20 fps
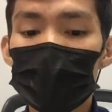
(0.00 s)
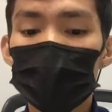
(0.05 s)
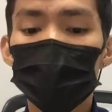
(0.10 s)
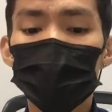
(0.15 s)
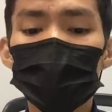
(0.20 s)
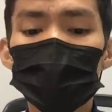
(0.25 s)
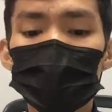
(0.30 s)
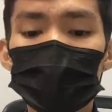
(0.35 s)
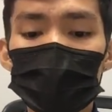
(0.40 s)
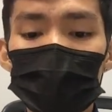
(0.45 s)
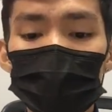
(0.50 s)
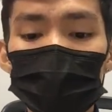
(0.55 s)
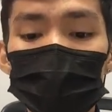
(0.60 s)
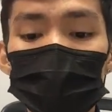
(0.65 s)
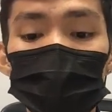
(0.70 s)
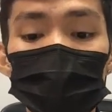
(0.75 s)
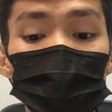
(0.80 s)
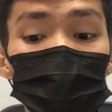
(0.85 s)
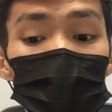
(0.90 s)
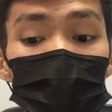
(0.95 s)
we'd
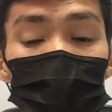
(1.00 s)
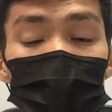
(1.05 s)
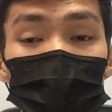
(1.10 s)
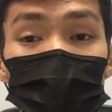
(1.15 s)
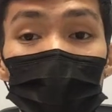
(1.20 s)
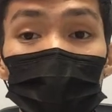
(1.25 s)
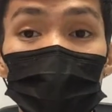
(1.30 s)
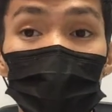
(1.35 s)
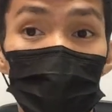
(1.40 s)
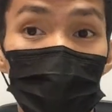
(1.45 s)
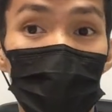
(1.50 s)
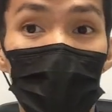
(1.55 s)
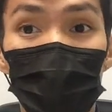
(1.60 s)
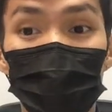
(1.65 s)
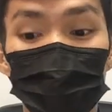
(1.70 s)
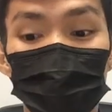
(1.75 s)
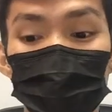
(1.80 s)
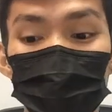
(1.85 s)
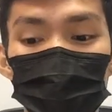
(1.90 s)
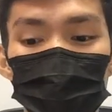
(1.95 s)
still see some
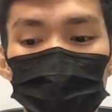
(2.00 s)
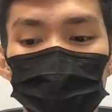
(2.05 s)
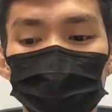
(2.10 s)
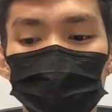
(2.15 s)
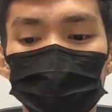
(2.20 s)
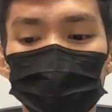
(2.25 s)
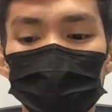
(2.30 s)
effects.